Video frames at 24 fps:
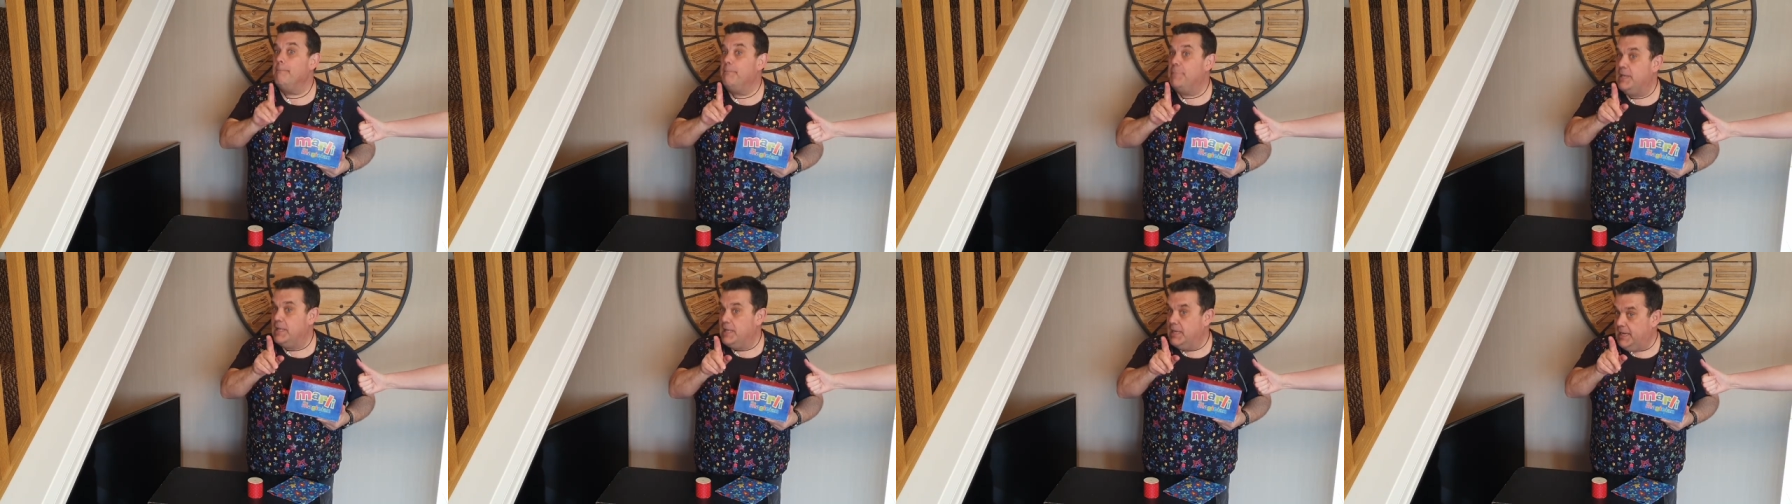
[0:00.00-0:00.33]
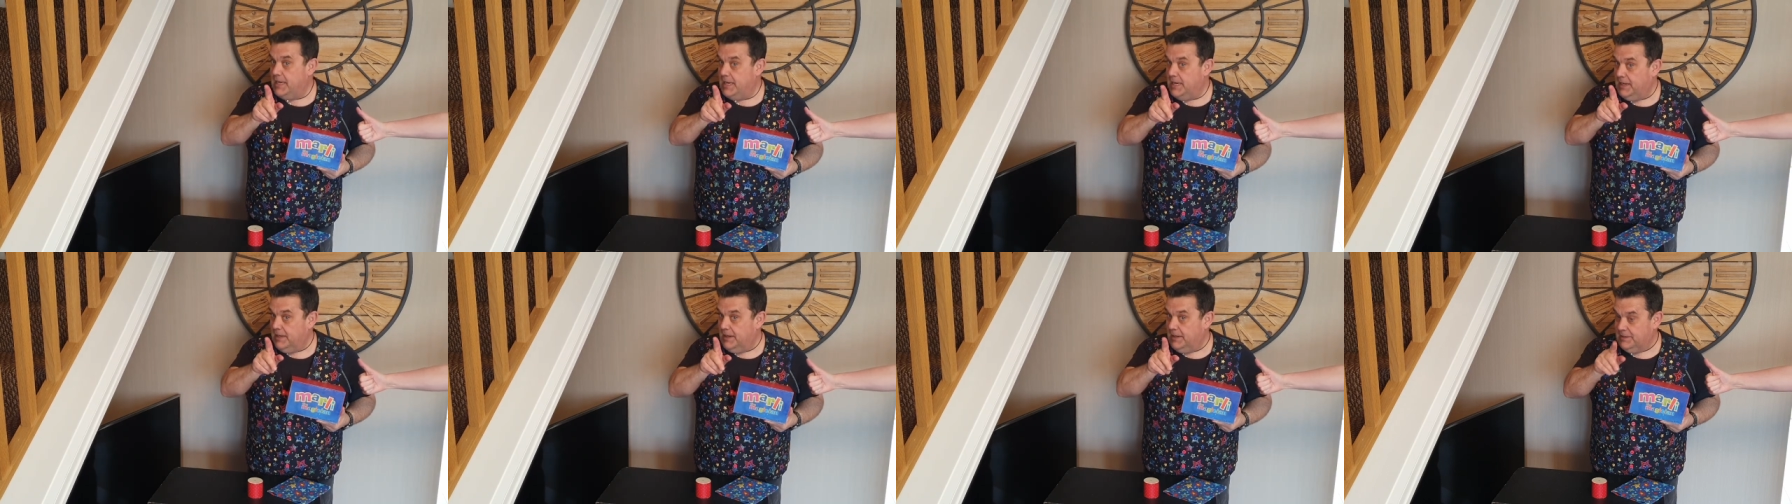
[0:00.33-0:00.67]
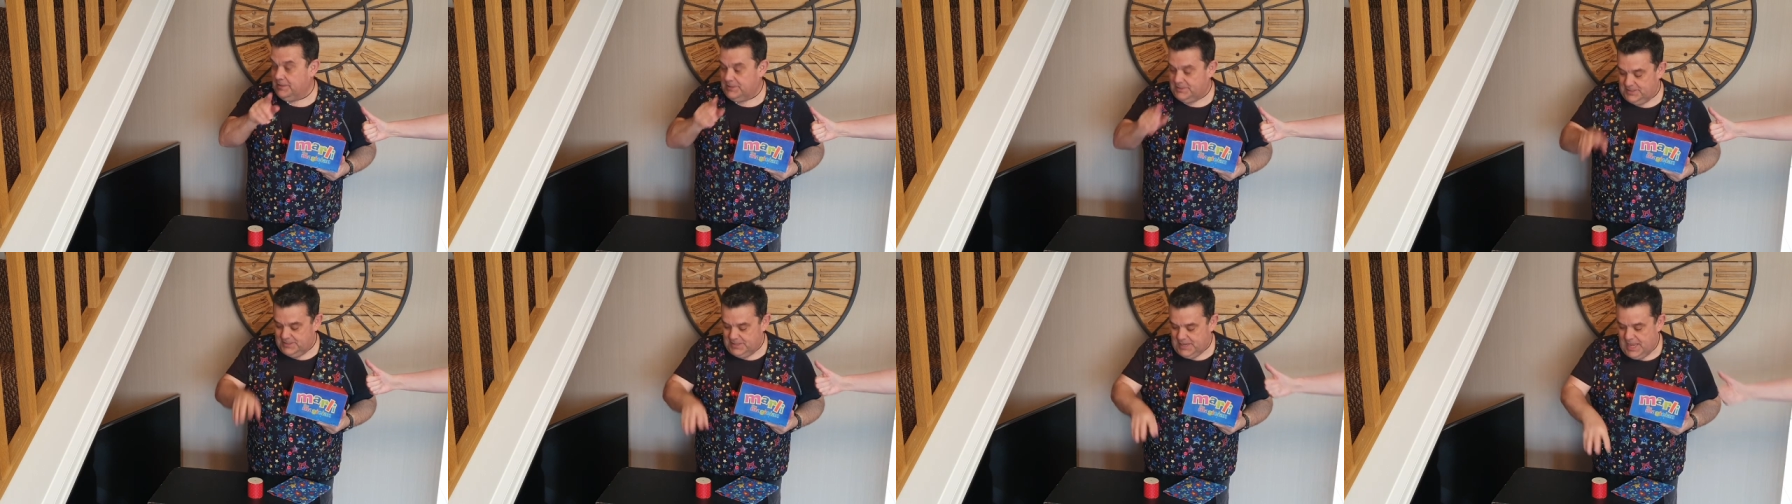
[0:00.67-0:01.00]
Please.
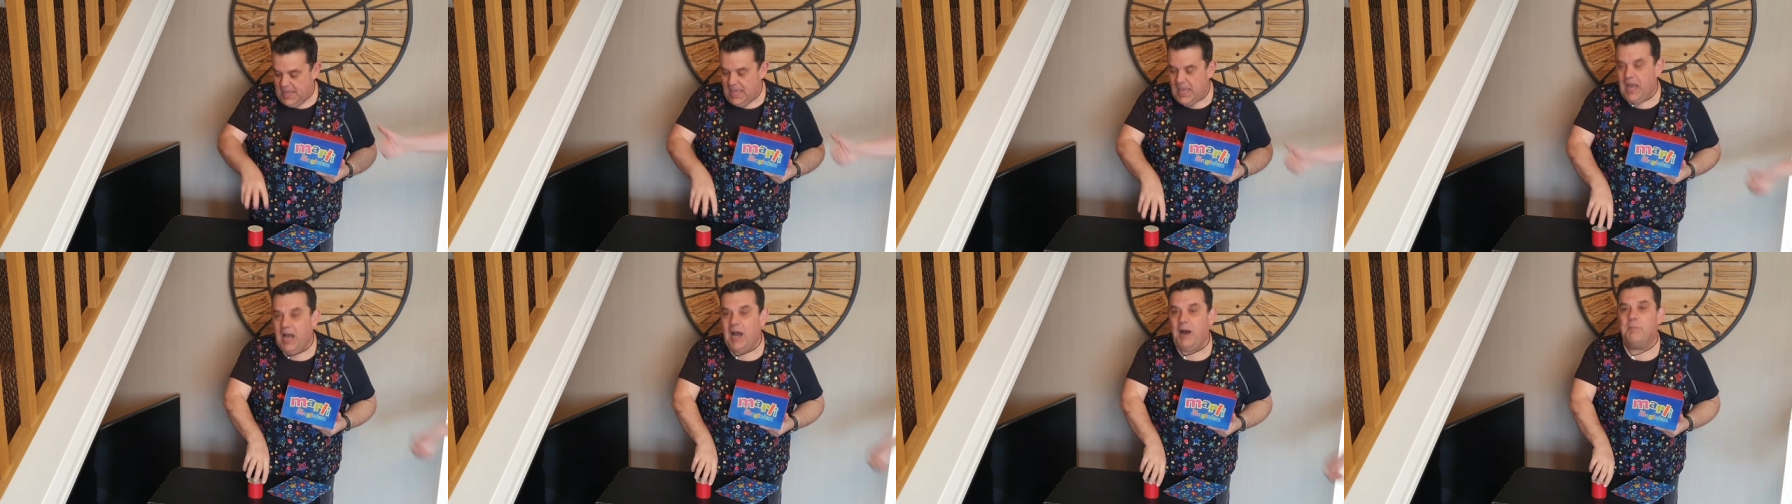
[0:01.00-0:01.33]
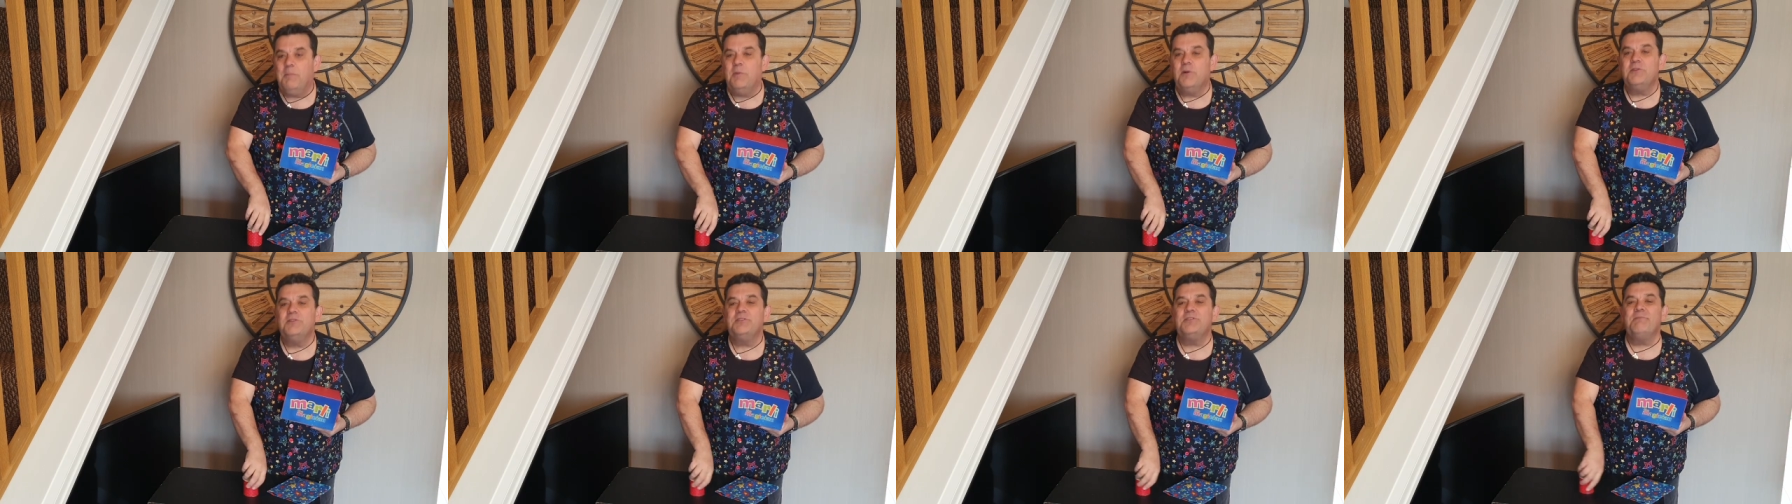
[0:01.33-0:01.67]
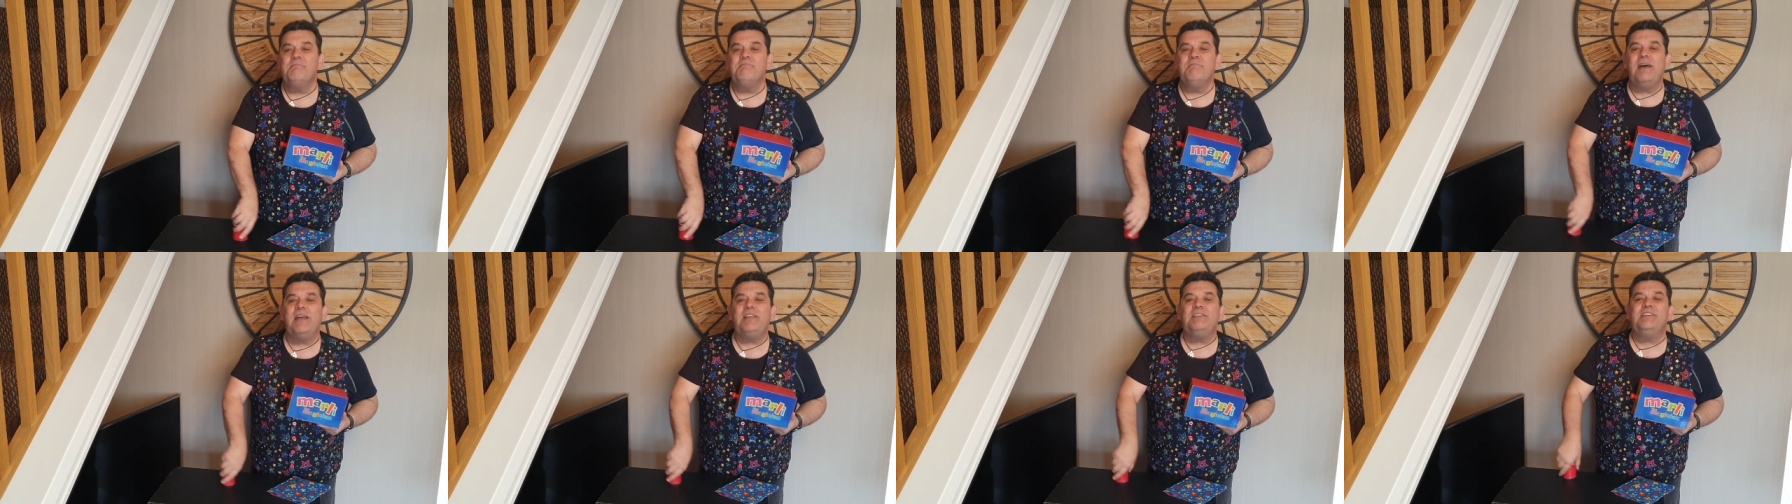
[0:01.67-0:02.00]
I'll put
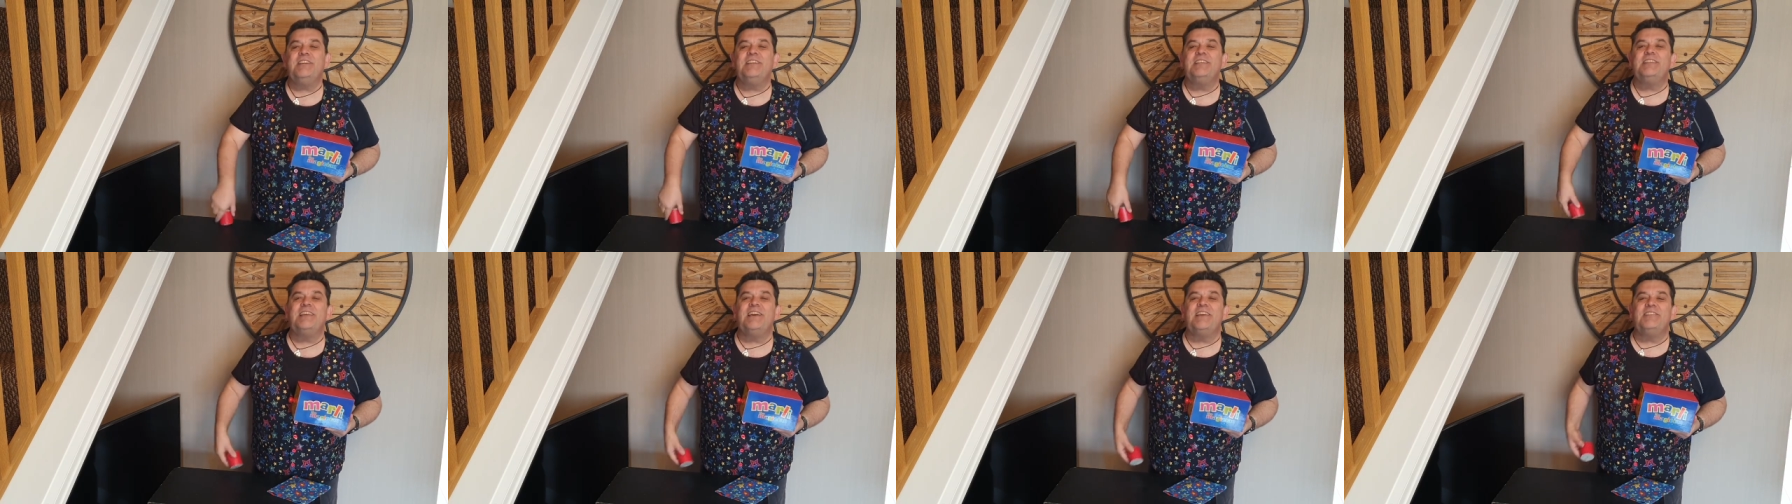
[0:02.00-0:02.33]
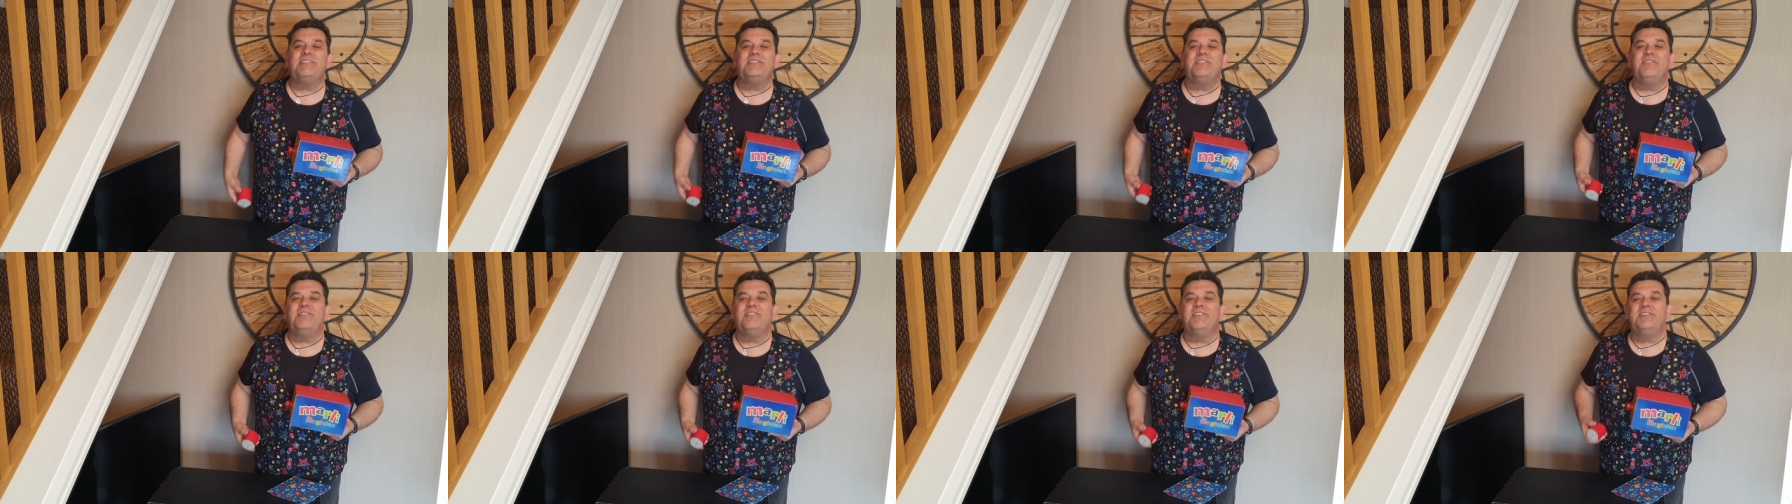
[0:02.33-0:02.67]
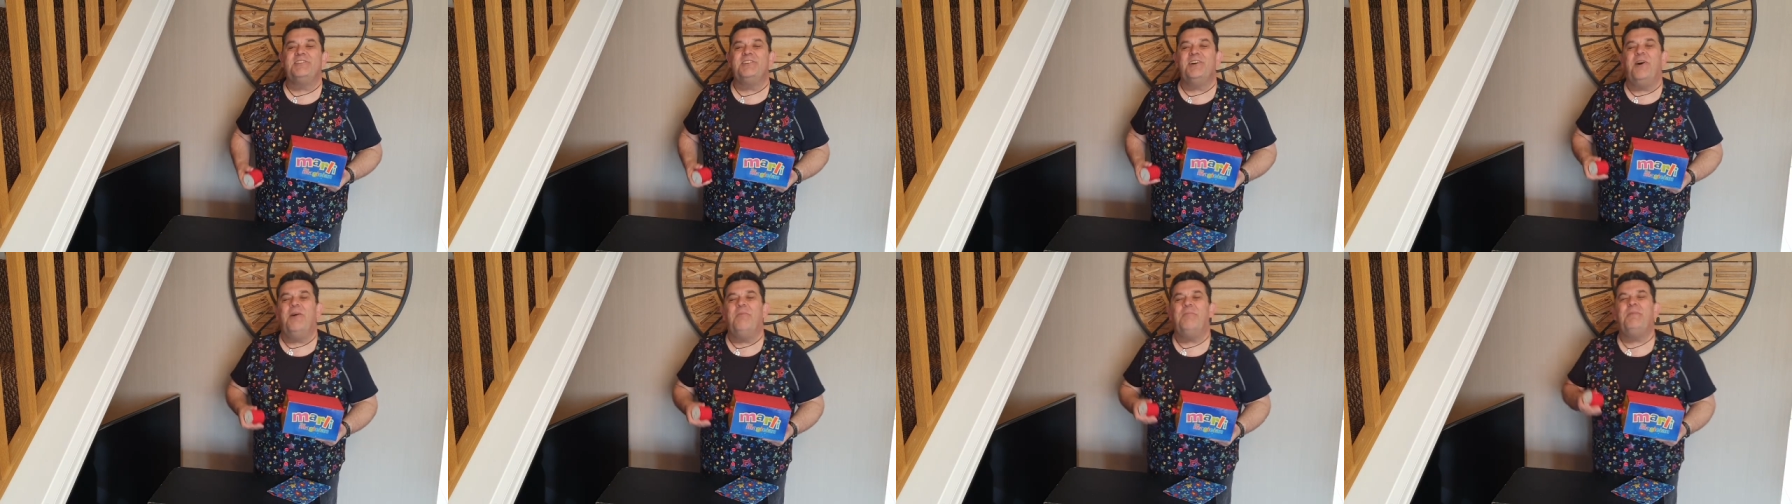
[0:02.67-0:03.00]
some magic dust on the
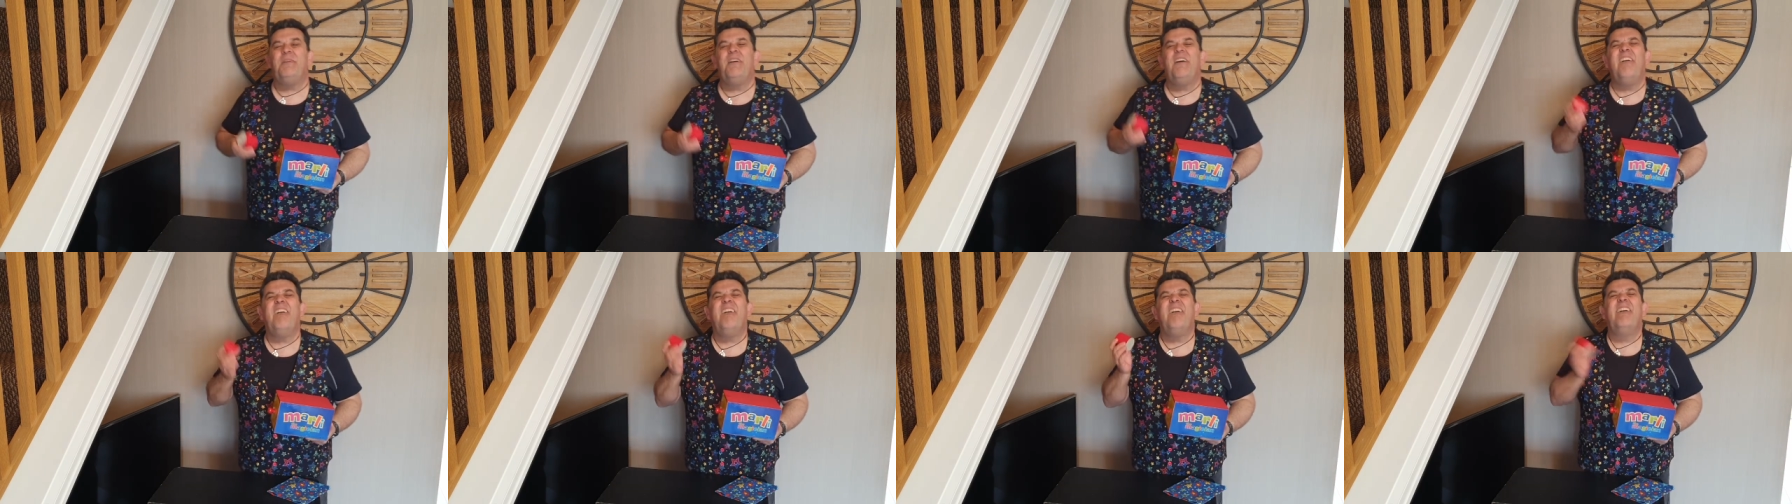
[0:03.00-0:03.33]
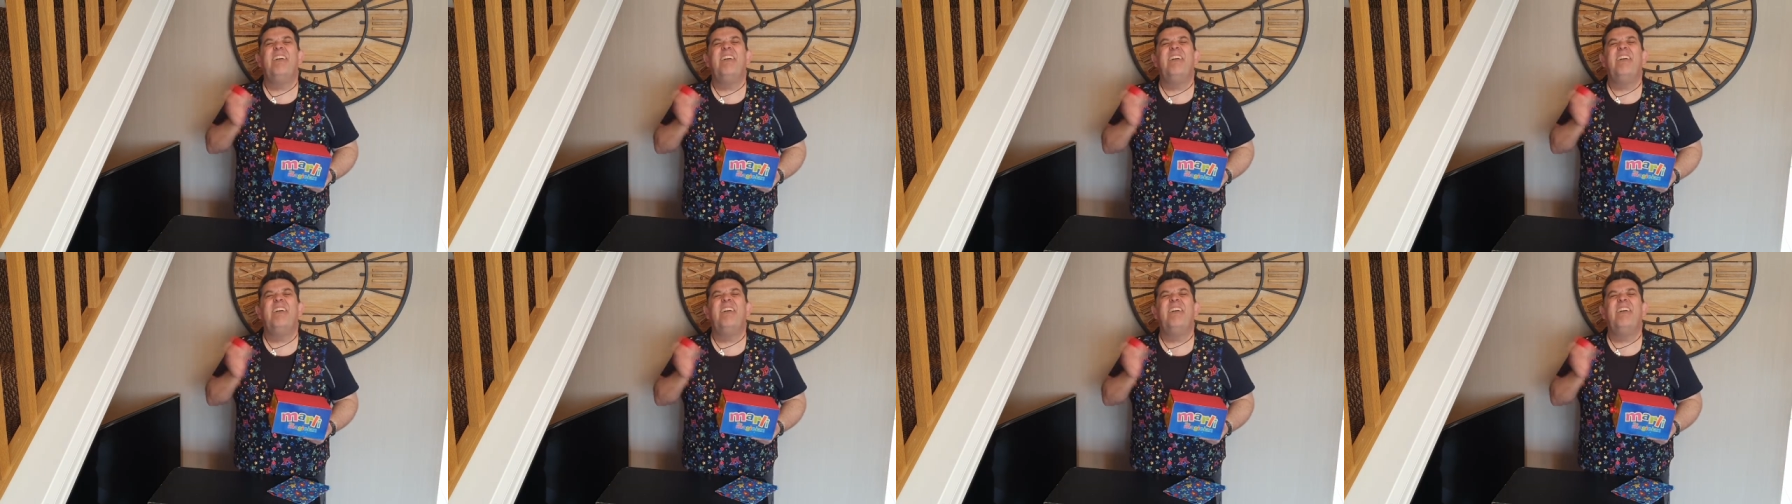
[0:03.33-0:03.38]
top.